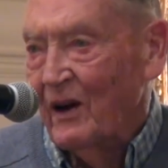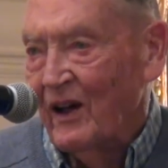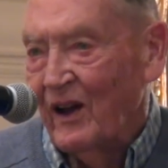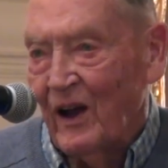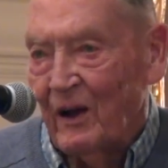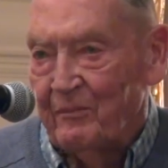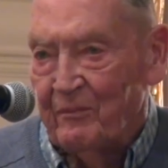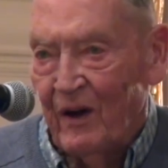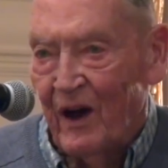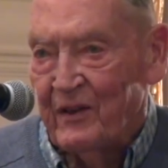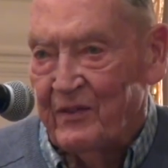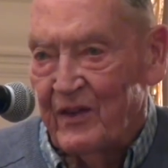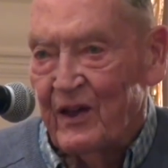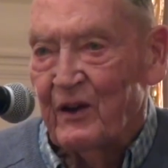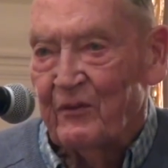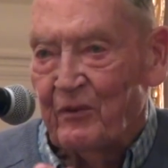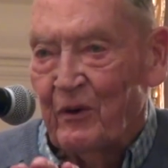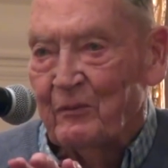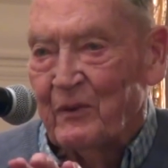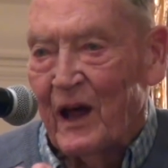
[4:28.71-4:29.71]
And I
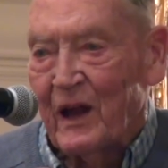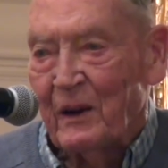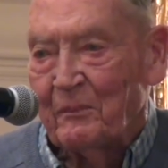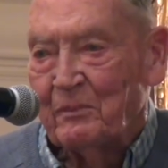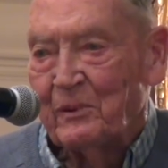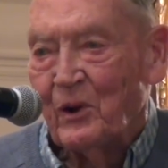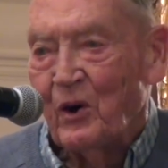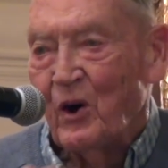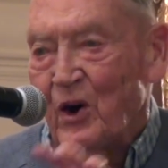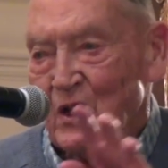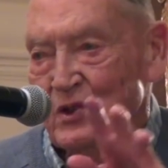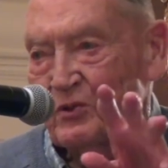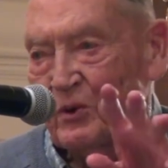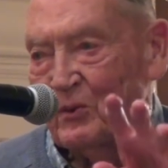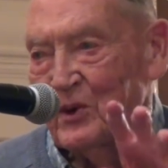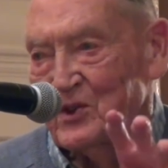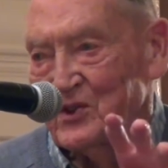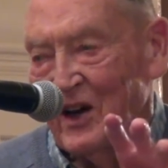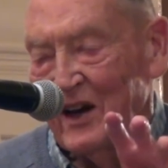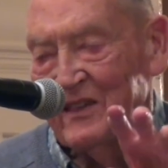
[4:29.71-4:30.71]
think from that applause, for
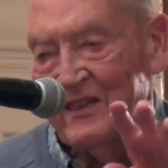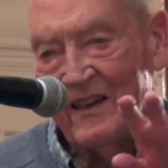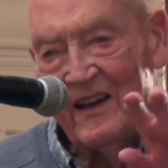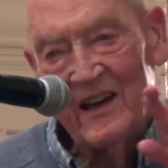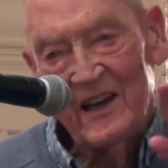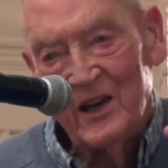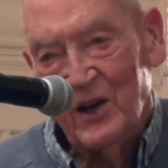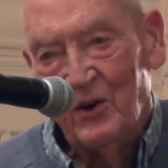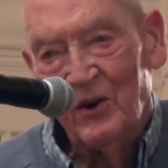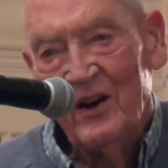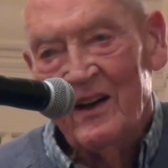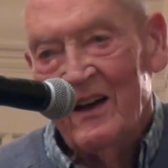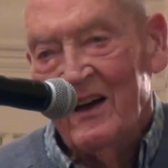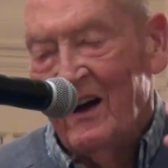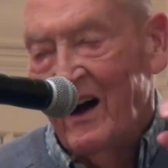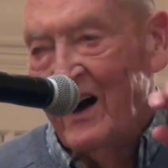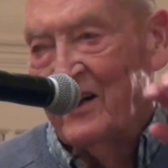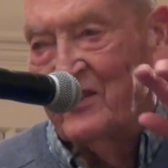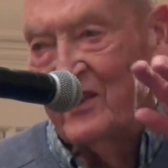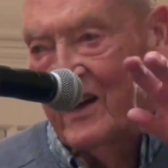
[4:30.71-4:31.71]
which I thank you,
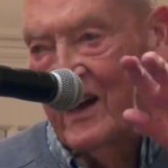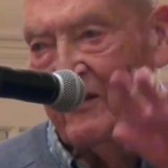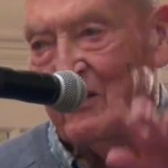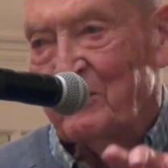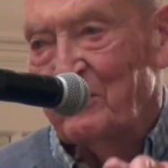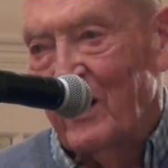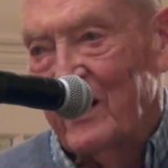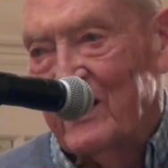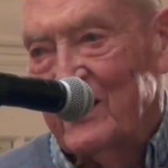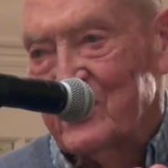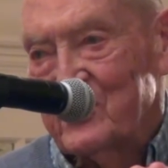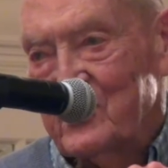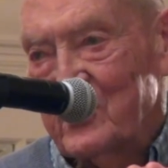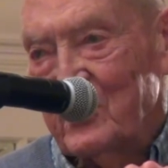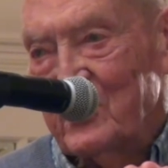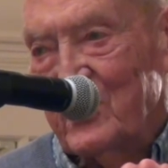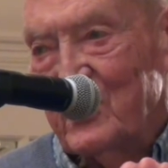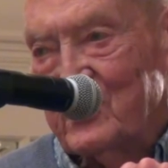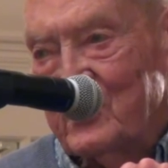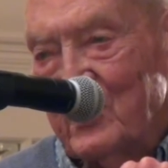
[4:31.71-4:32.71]
I think everybody is
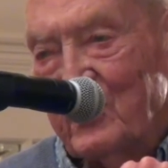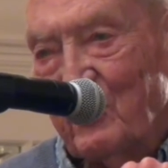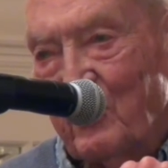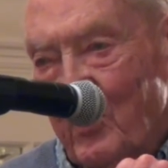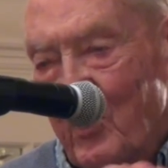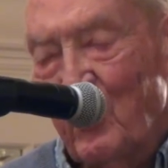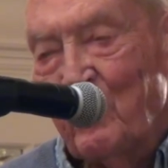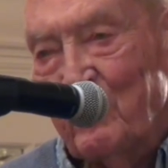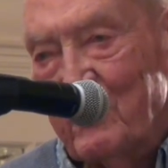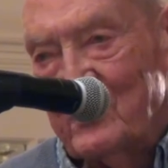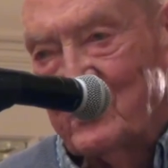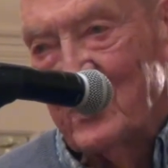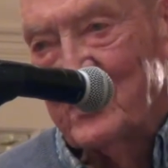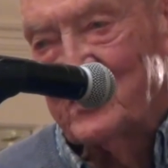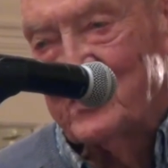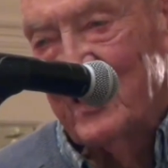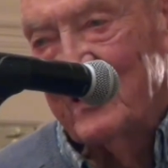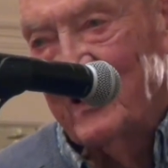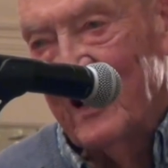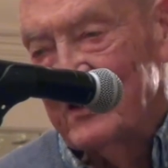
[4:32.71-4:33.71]
in the room, as I
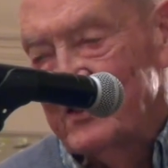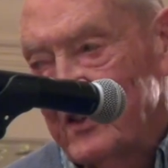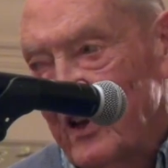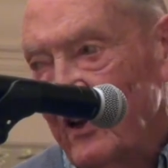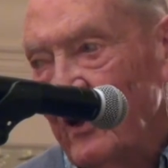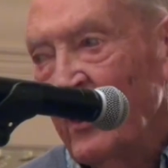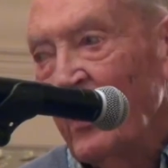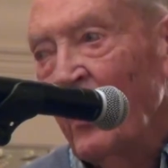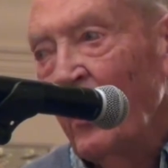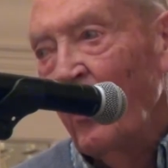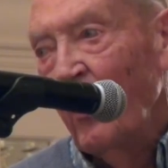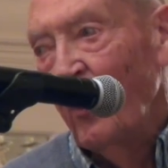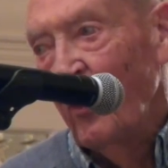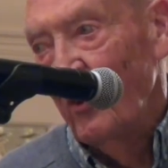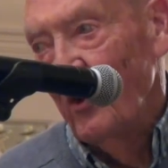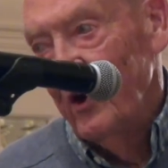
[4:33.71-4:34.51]
said that, said, oh,